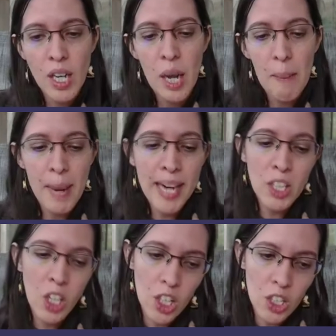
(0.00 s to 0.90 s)
my
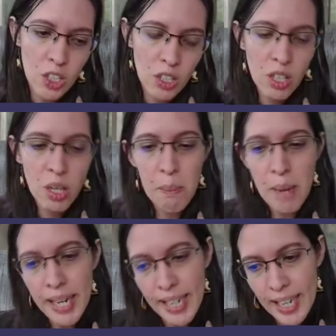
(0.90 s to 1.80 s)
doctor,
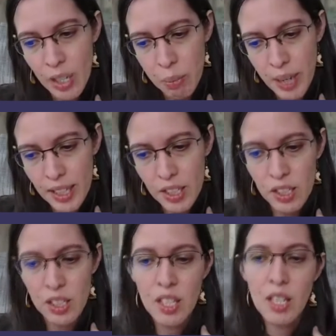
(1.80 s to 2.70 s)
my
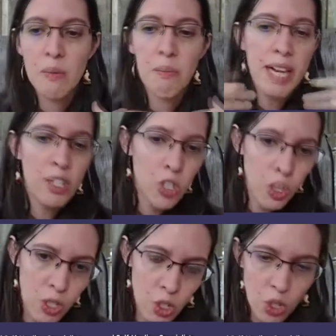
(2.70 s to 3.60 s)
chiropractor, my
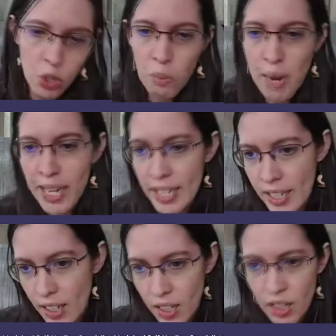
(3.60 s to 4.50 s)
so-and-so, my
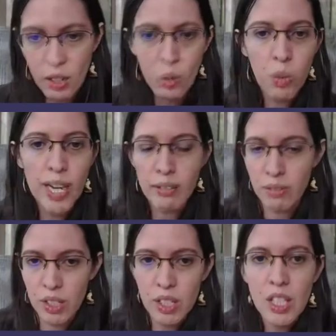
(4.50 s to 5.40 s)
healer,
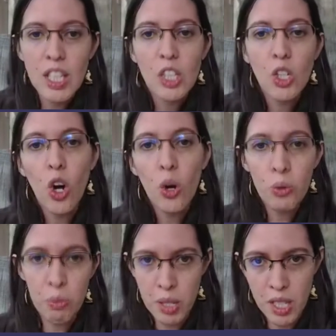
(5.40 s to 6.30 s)
whatever,
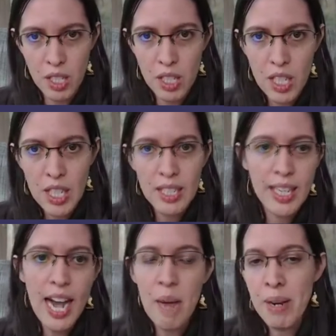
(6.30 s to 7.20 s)
told me
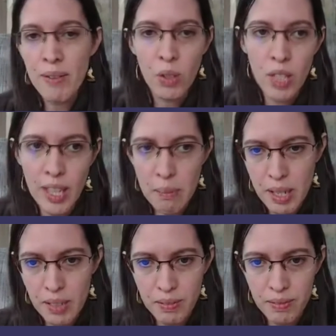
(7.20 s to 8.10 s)
that I'm never going to get
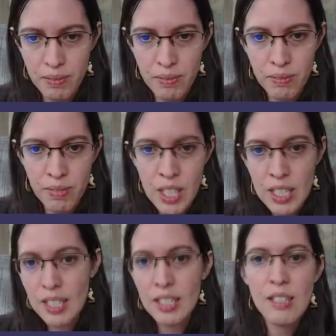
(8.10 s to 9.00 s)
better,
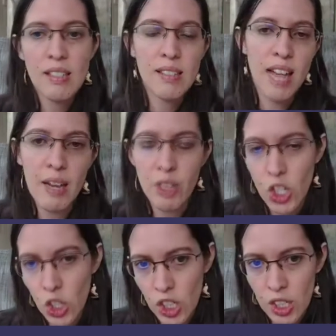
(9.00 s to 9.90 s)
that this doesn't have a
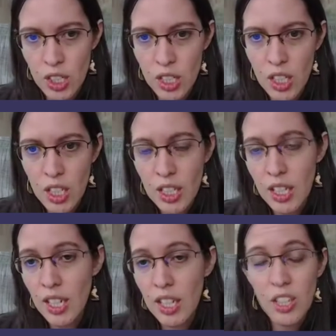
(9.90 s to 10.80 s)
cure.
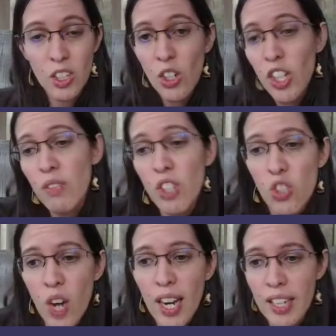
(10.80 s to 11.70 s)
They don't even
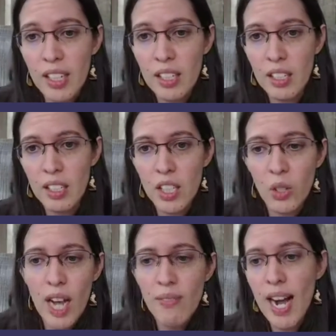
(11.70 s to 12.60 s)
try. You
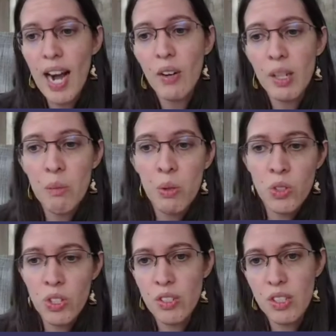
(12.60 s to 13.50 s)
have
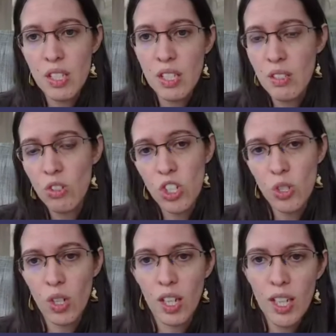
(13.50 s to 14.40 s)
autoimmune disease, you're just
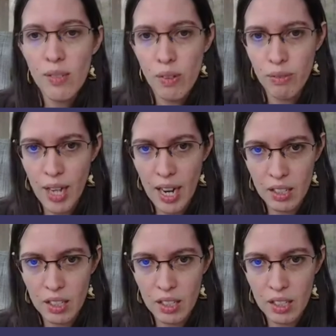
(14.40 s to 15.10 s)
going to live with that.